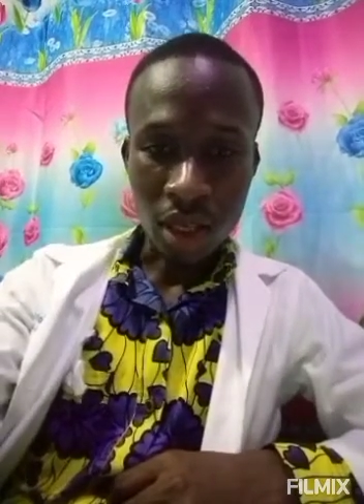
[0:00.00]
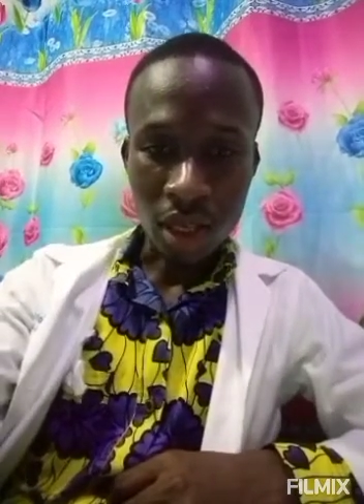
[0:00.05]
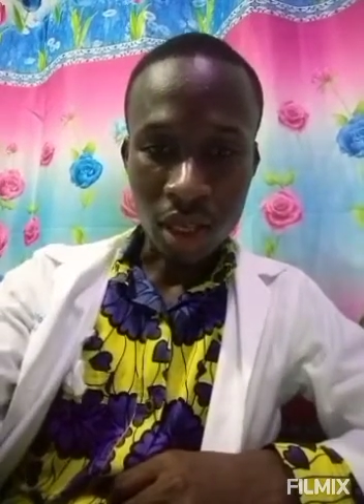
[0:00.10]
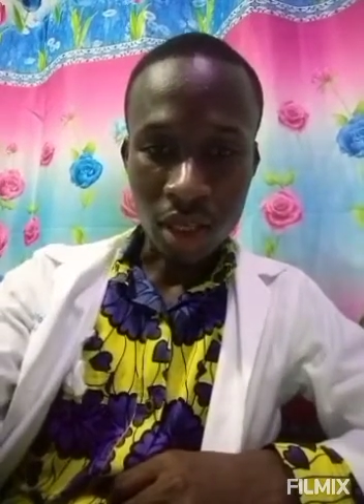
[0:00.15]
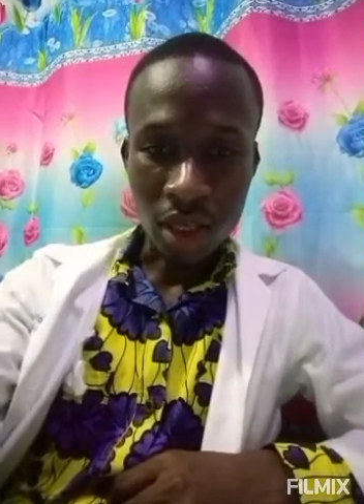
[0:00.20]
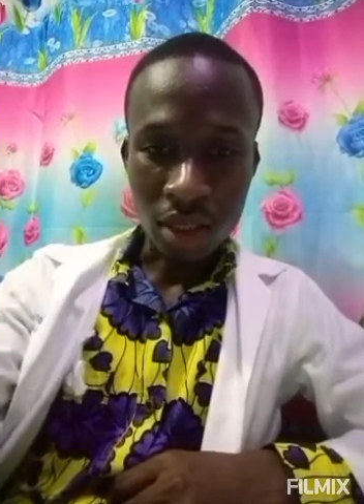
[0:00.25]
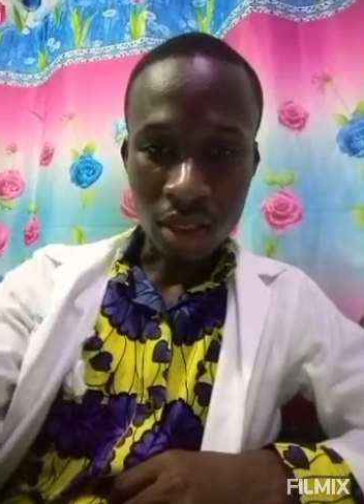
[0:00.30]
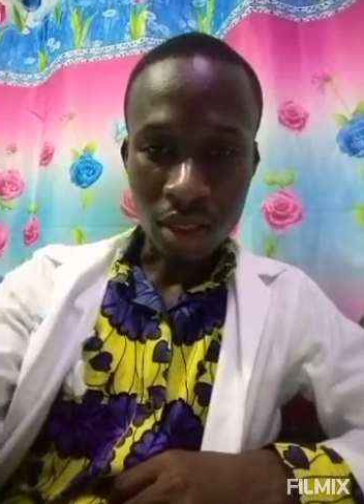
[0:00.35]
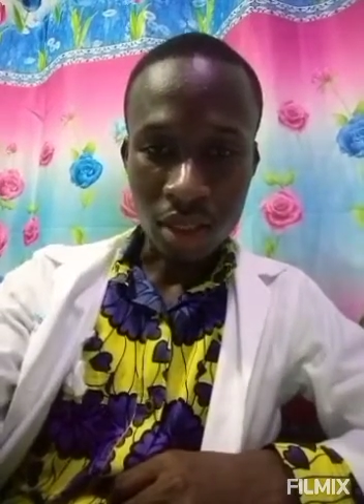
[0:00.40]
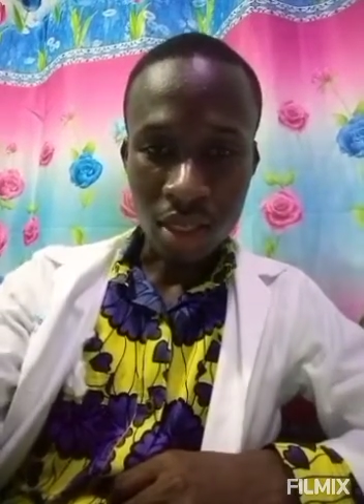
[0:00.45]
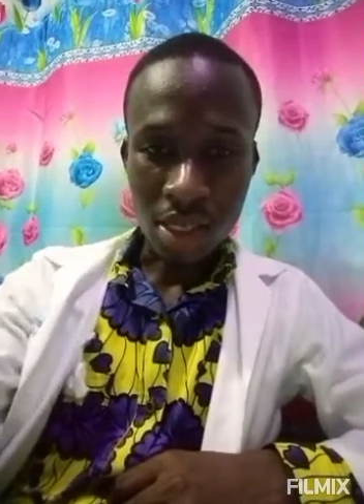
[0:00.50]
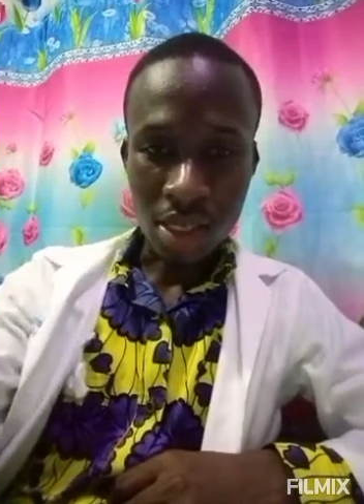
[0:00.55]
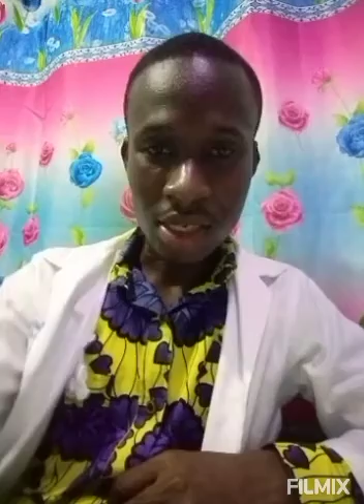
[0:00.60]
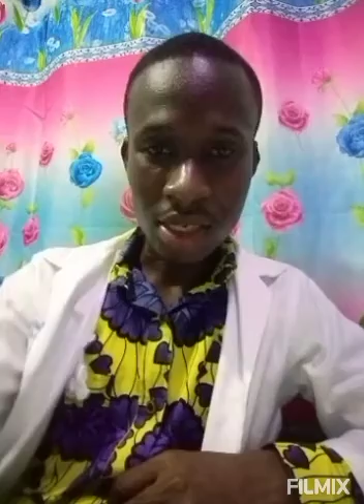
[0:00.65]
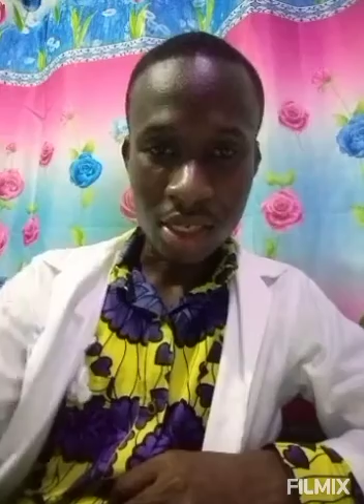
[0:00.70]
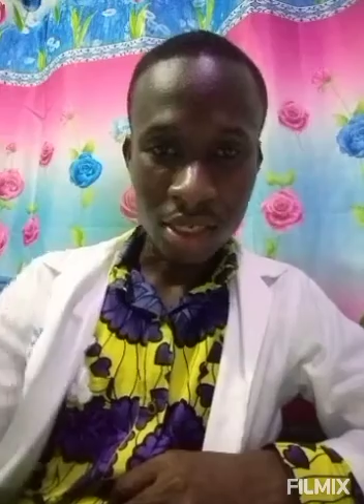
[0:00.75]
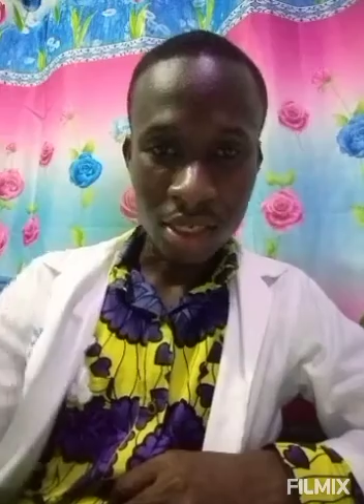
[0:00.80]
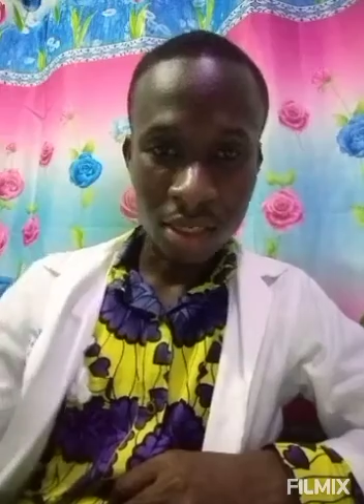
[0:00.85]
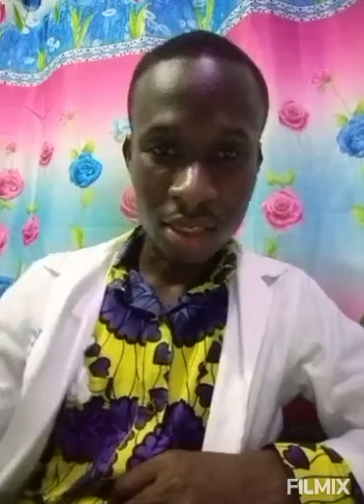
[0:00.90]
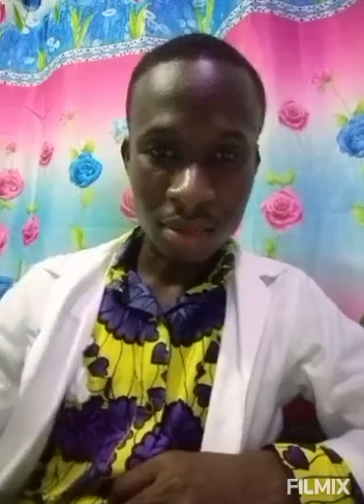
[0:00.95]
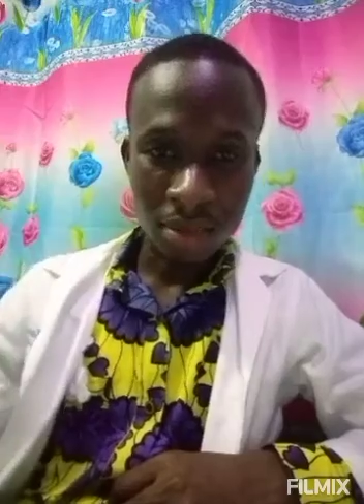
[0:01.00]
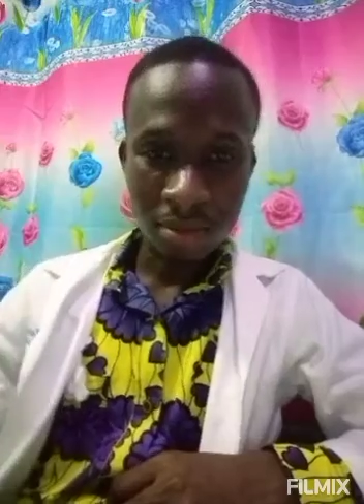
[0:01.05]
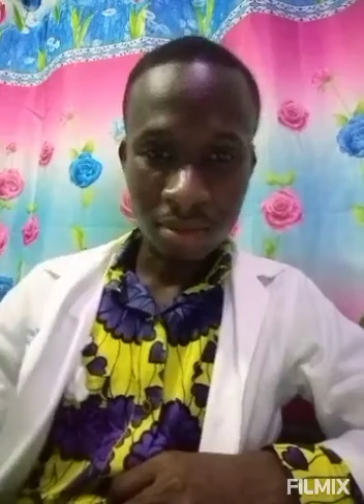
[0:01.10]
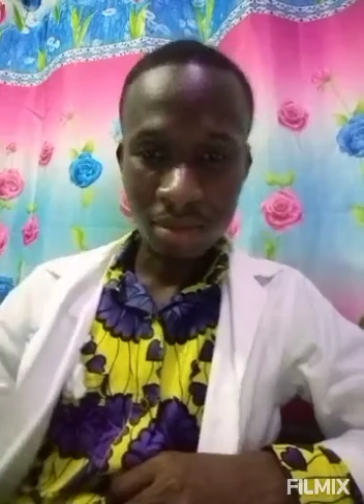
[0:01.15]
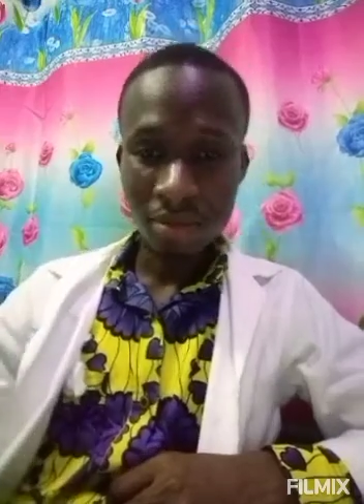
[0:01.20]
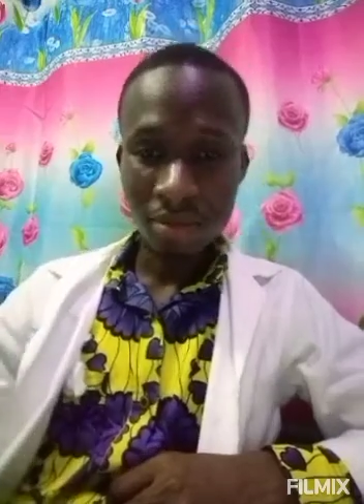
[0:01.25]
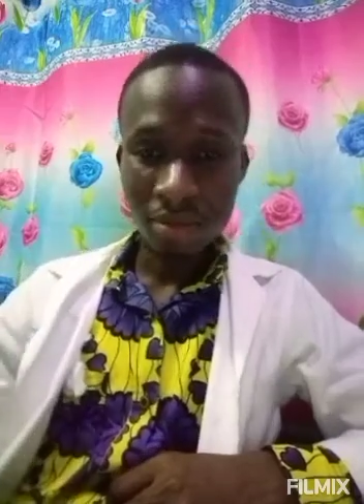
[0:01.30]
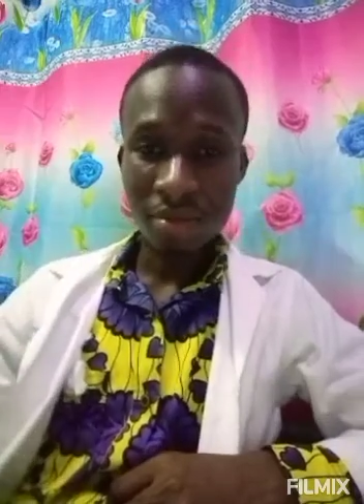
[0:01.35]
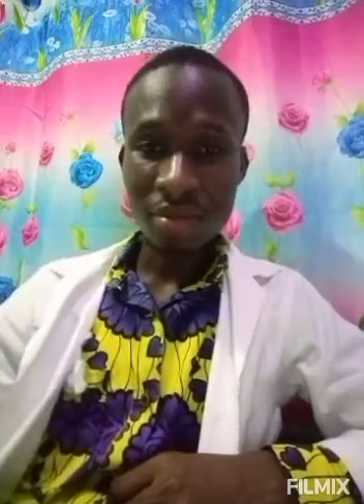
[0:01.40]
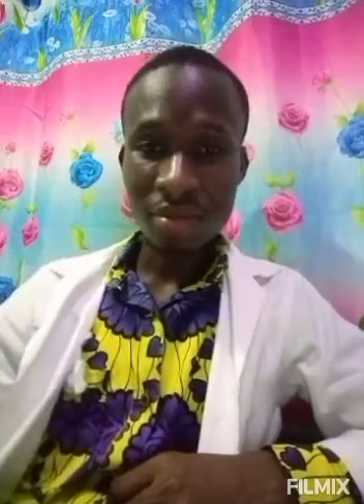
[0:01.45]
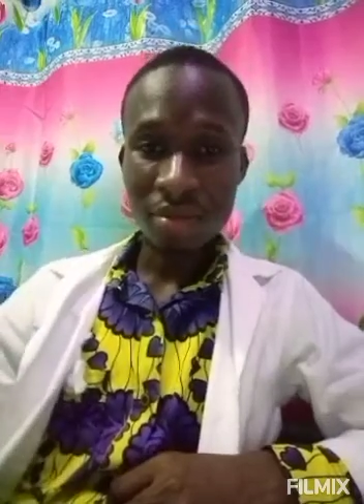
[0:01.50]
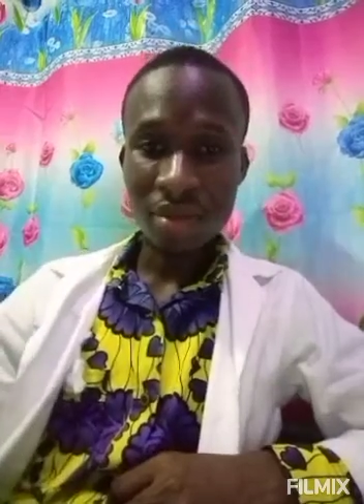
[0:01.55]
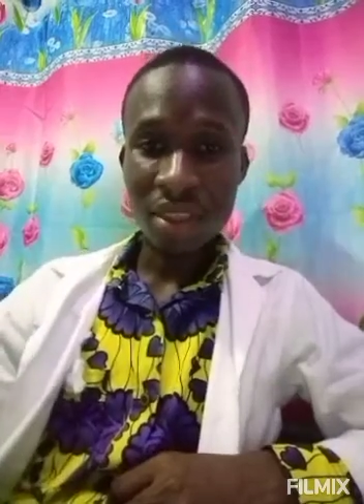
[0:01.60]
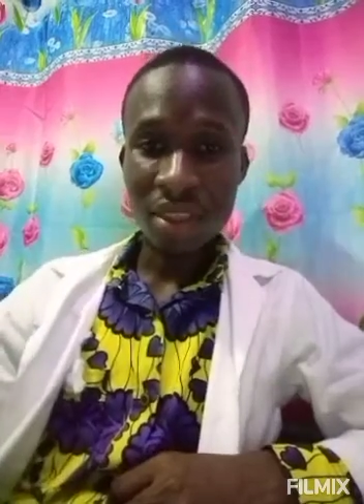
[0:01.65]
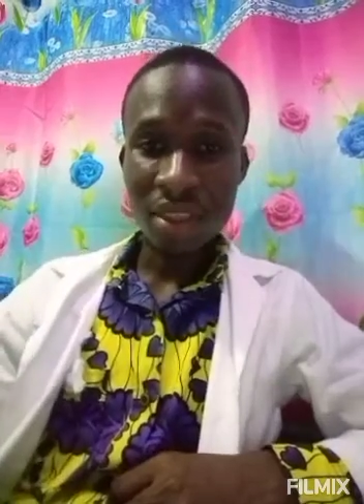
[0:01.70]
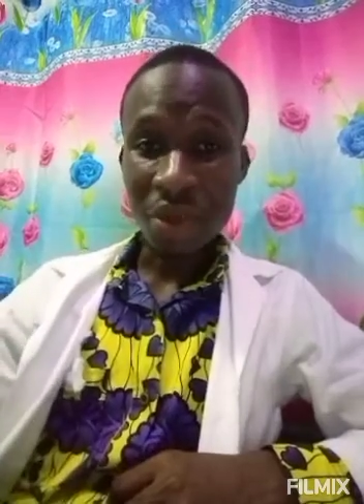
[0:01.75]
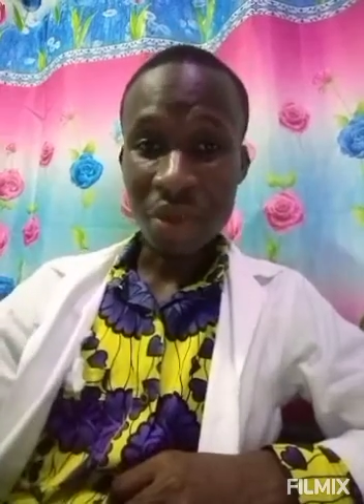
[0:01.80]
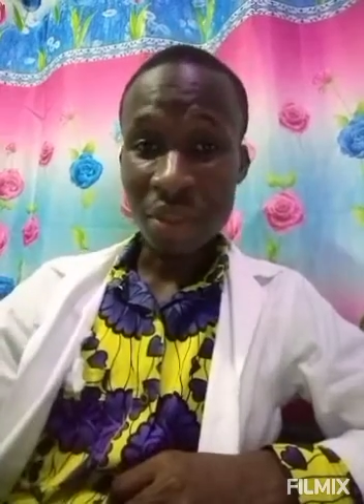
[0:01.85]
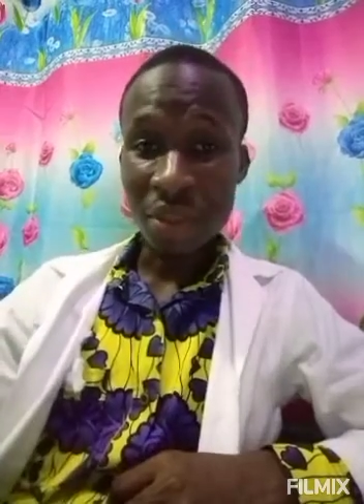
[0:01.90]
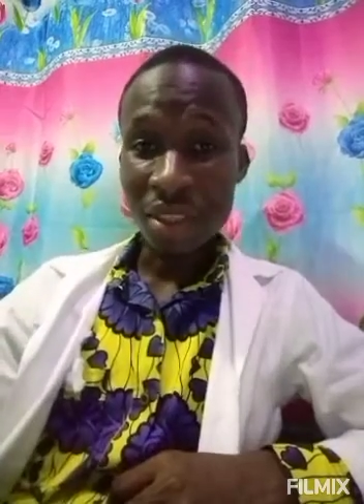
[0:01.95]
a discussion
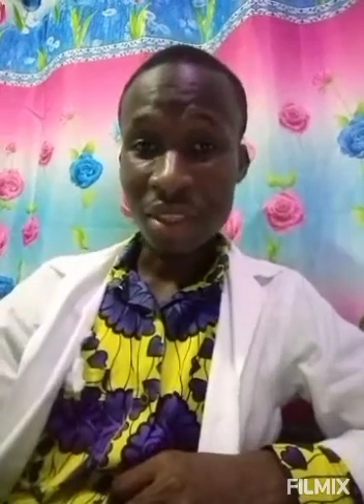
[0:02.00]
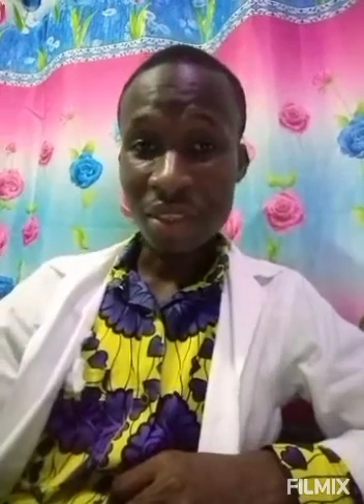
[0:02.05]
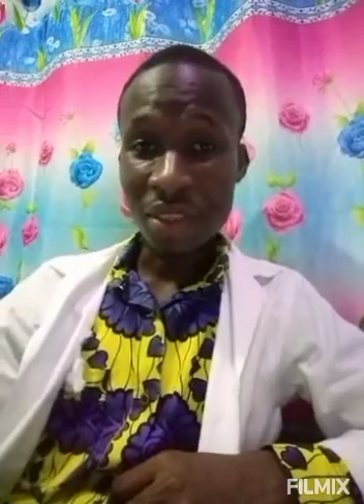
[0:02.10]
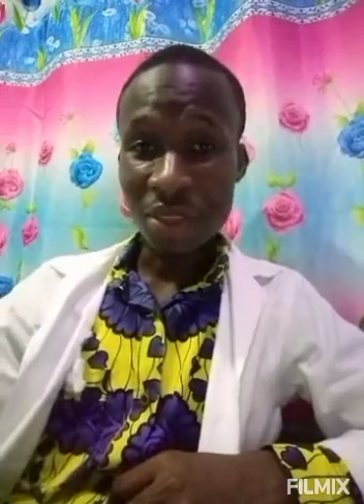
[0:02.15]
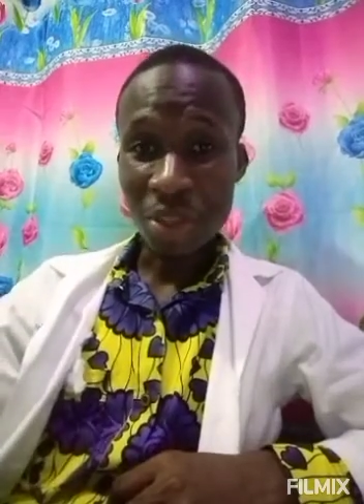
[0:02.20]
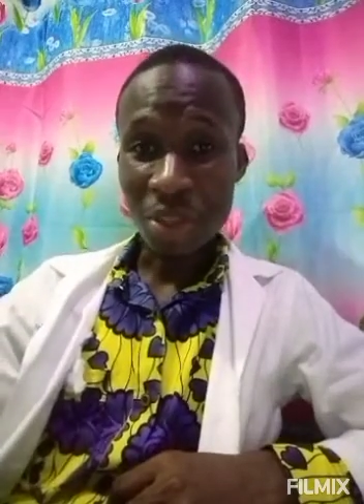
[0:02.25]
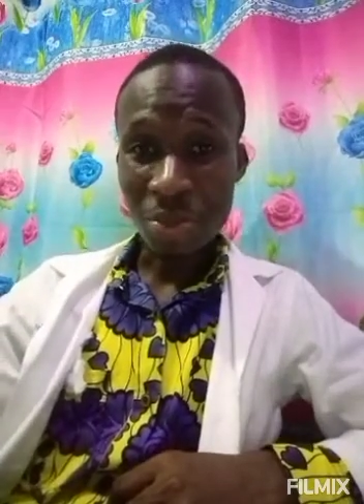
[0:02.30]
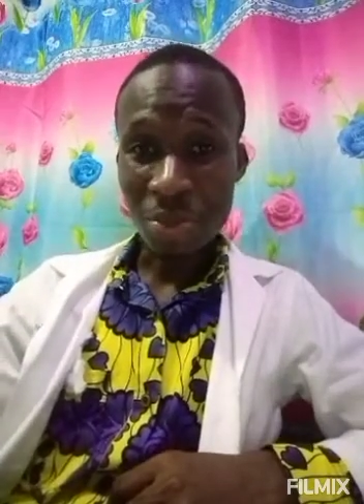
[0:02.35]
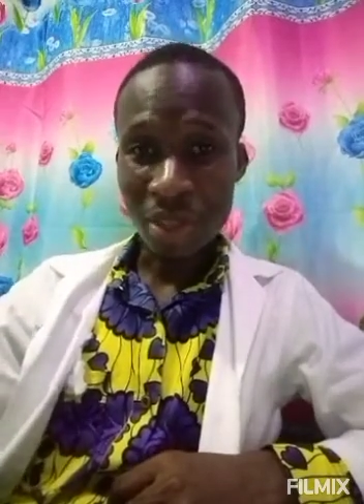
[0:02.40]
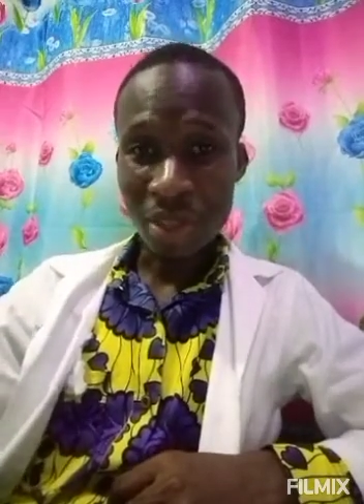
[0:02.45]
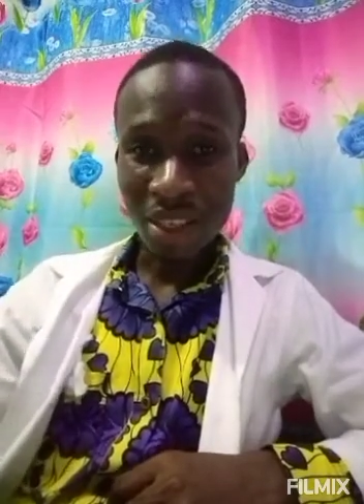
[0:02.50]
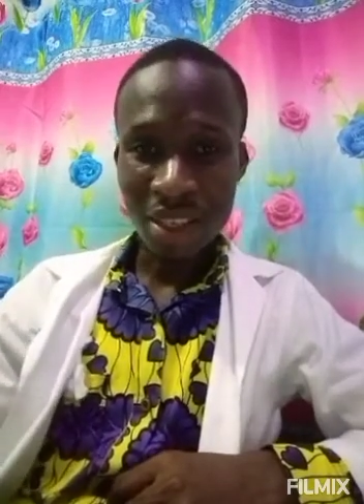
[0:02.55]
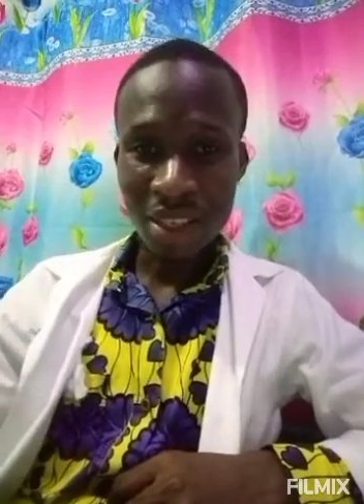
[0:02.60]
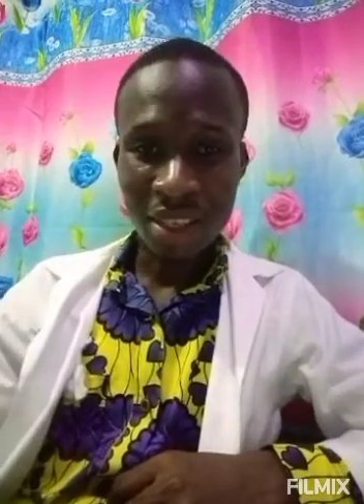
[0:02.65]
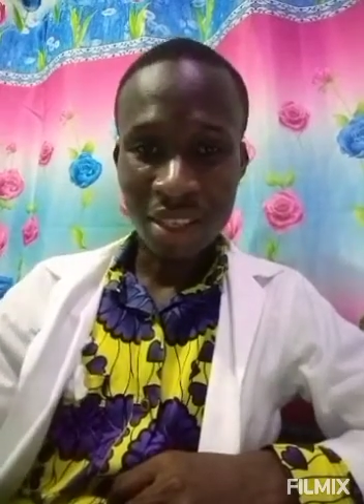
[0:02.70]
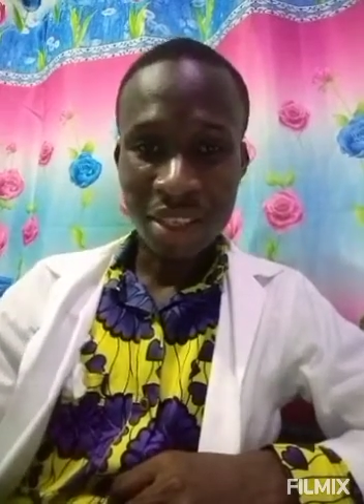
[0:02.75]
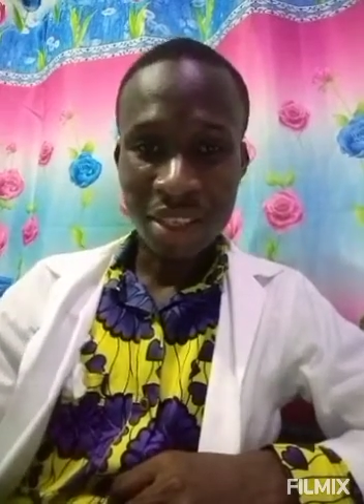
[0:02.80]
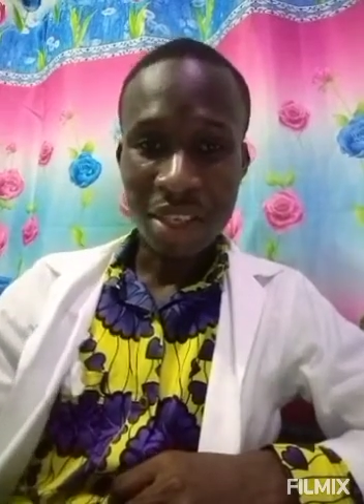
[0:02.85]
on the topic